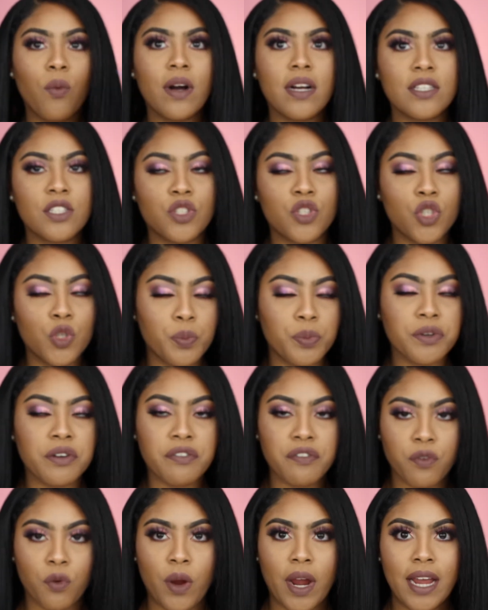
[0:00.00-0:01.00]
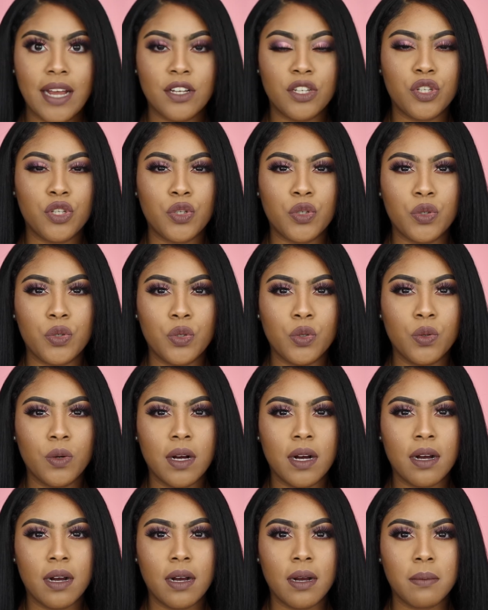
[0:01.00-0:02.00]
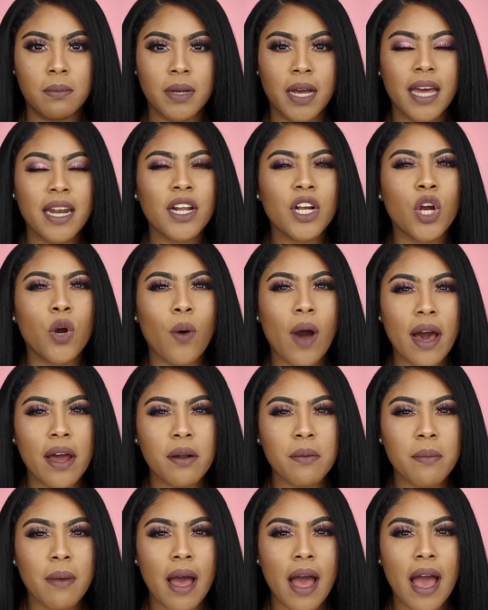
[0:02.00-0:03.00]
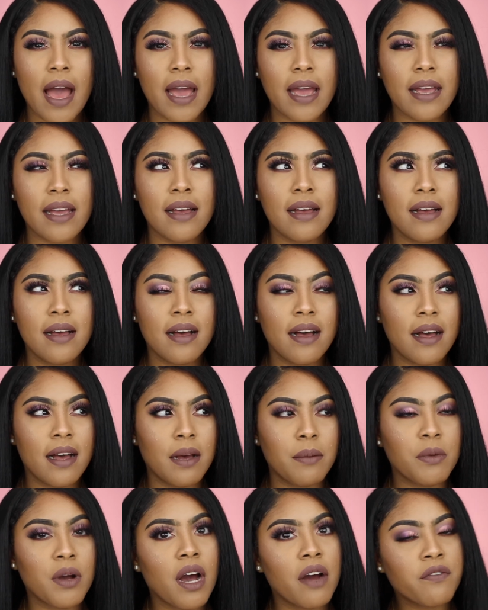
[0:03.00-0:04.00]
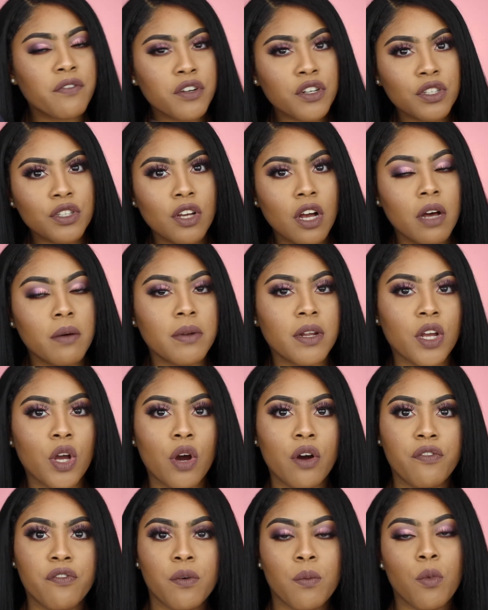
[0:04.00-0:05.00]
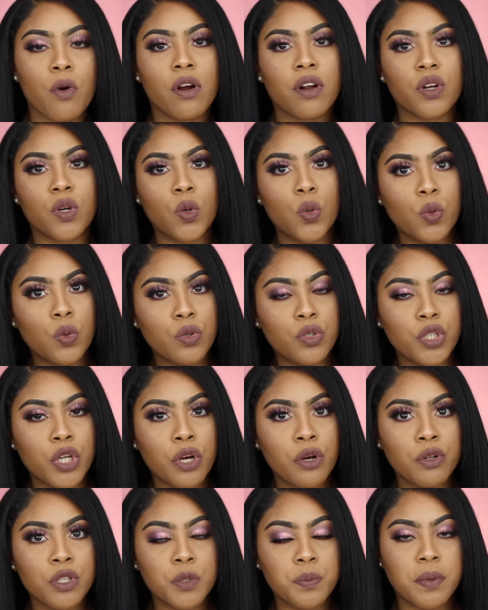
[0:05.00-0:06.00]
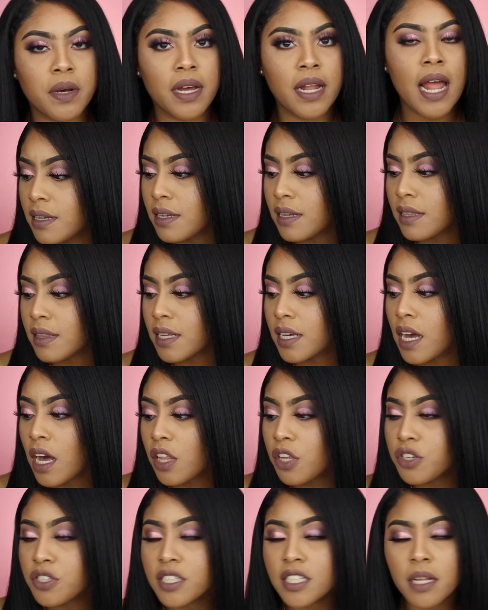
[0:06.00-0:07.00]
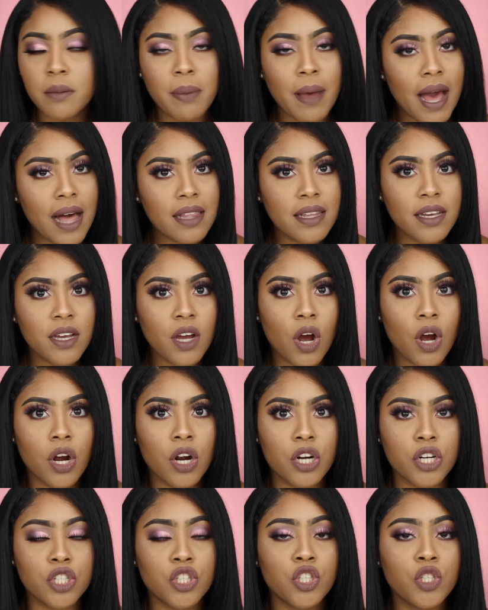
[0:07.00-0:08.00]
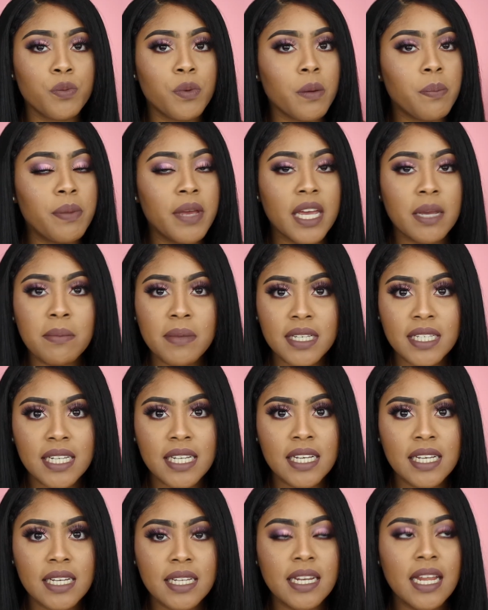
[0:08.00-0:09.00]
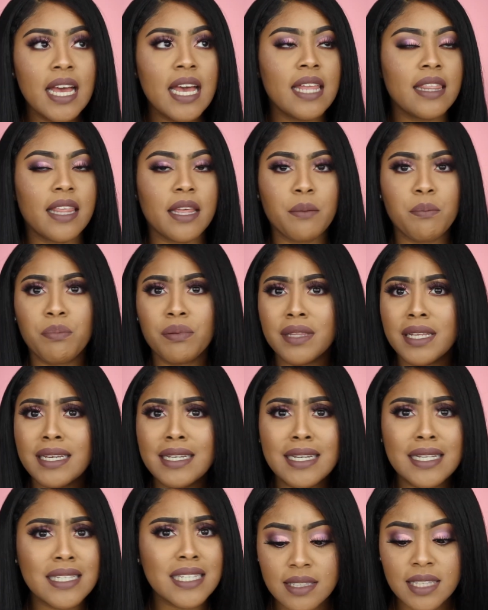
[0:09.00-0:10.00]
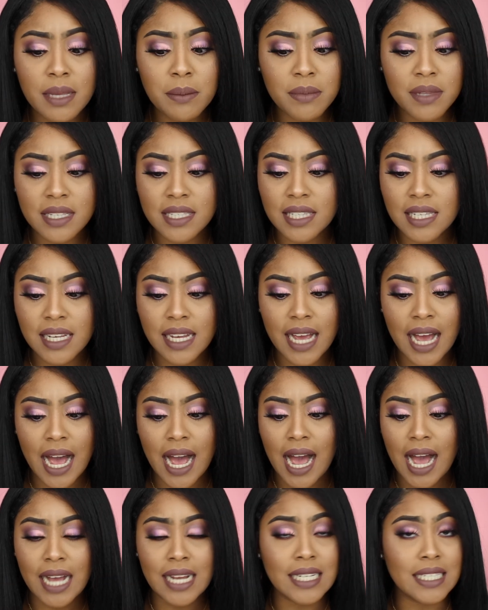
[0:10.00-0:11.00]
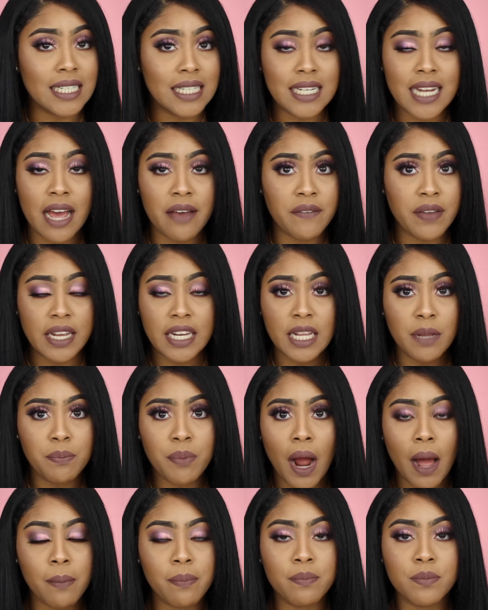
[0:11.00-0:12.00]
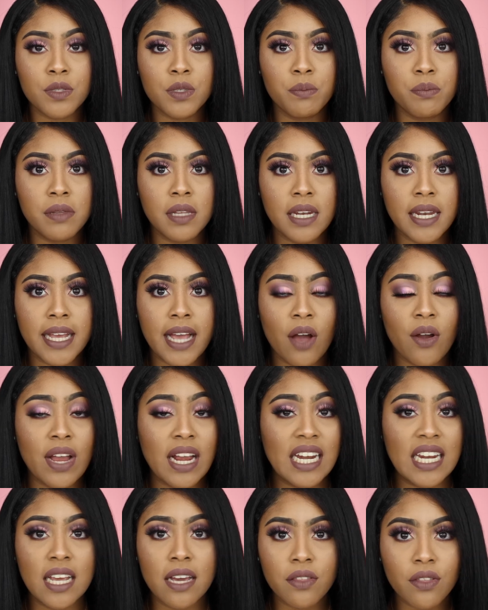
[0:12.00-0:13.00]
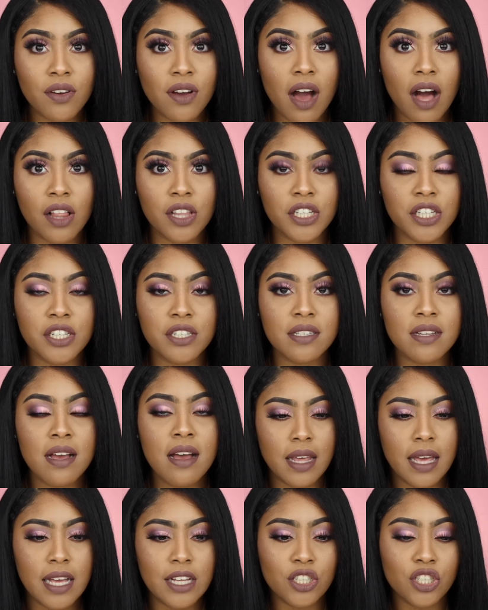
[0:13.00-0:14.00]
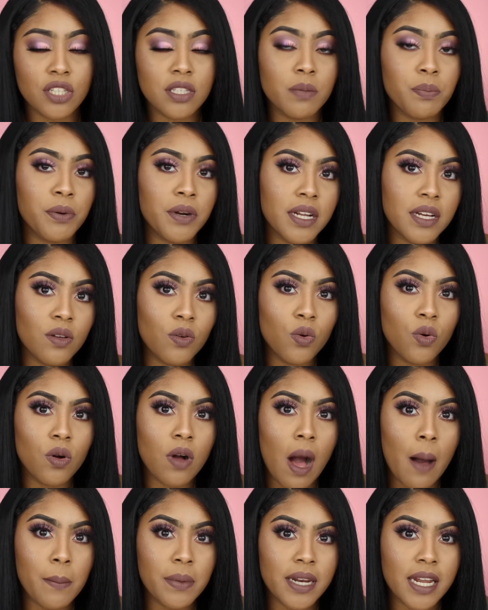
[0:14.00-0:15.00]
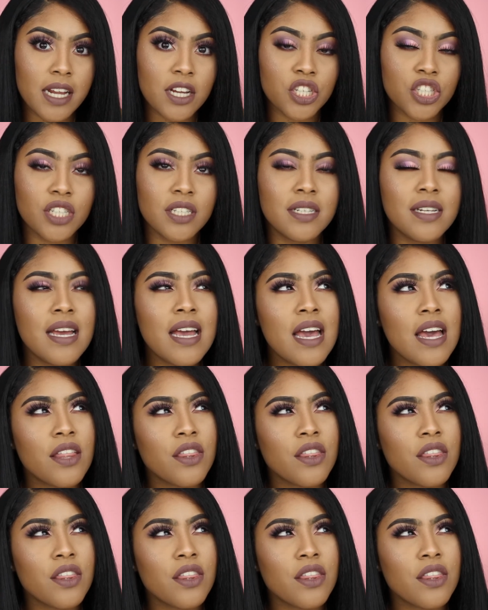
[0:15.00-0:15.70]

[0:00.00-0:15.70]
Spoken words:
Was super afraid to kind of go out of my comfort zone and go for more cool tones, but the colors in the palette are super pigmented. They blend seamlessly. I didn't have any problems blending out any of the colors. It's just a pretty cool combination.